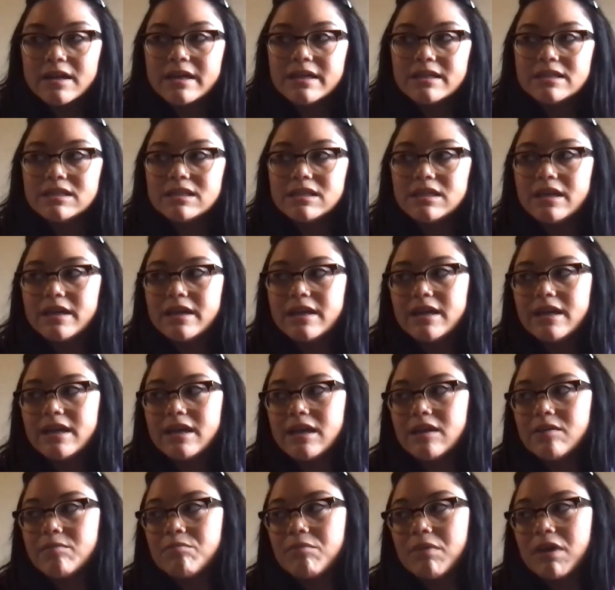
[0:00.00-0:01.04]
Did
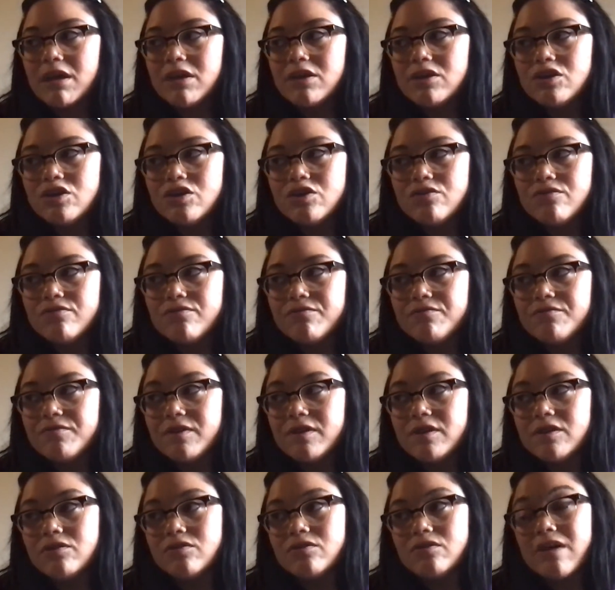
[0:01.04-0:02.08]
it make you
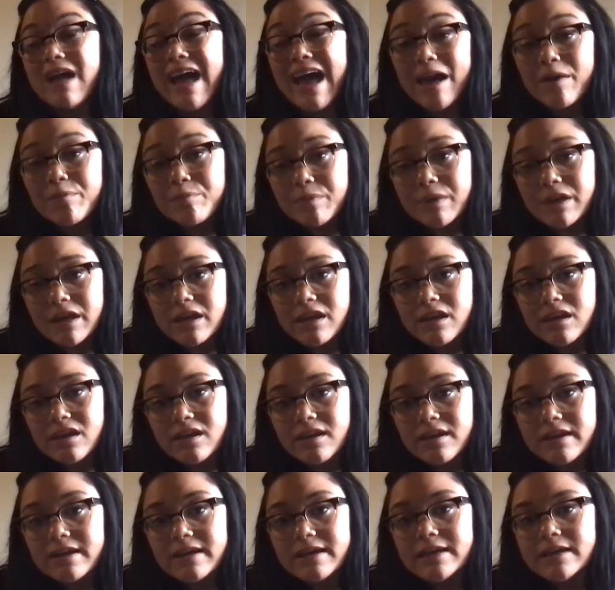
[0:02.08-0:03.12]
feel
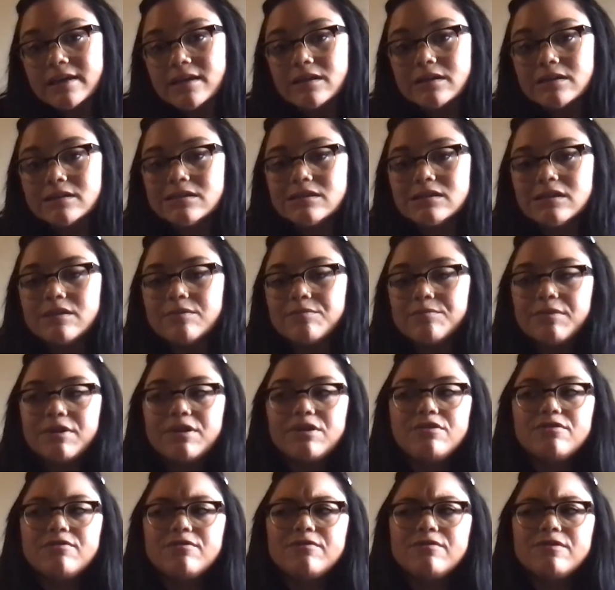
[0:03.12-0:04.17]
happy? Did it
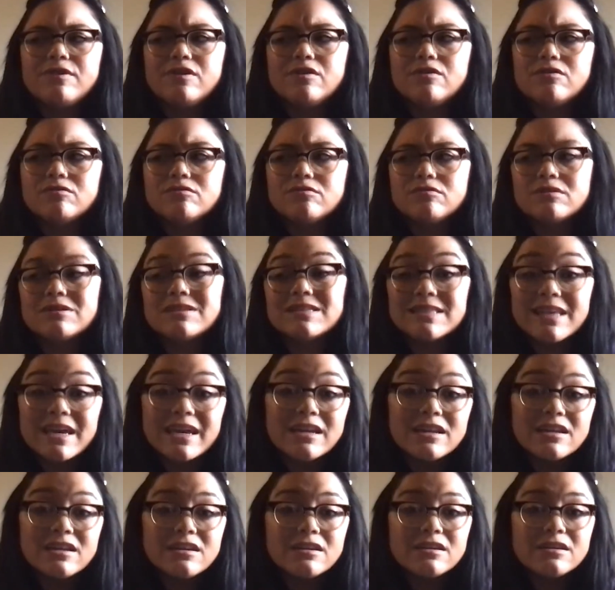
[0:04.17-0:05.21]
make you feel
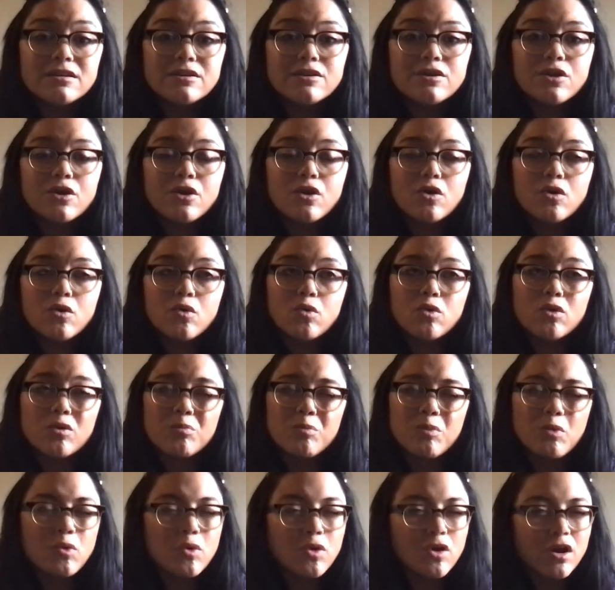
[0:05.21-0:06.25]
excited or
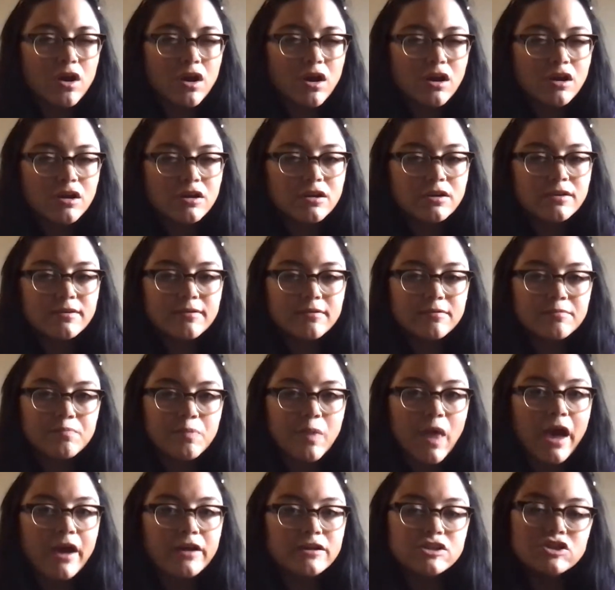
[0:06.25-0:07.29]
bored?
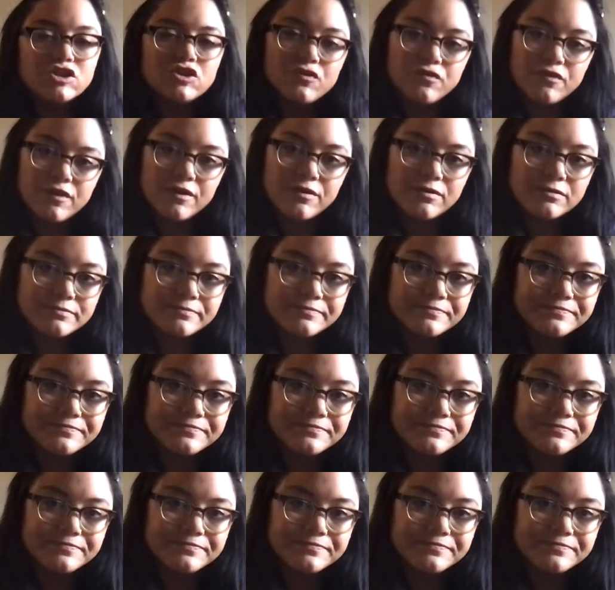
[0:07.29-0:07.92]
How did you feel?